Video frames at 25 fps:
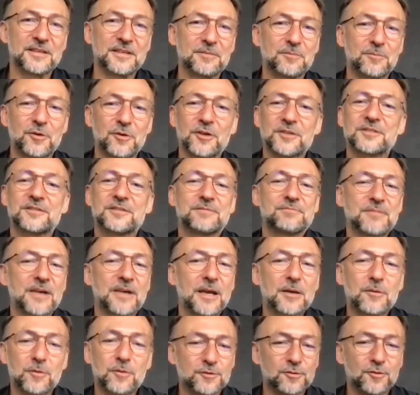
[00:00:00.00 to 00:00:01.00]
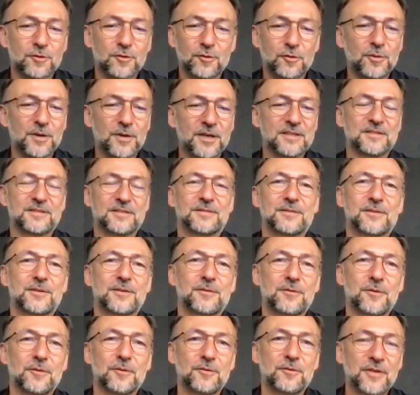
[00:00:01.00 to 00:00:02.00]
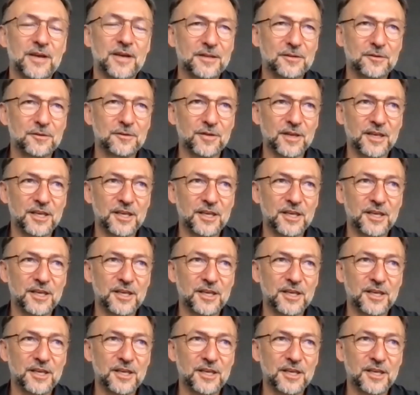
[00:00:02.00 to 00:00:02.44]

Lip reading: And plus, I was always a fan of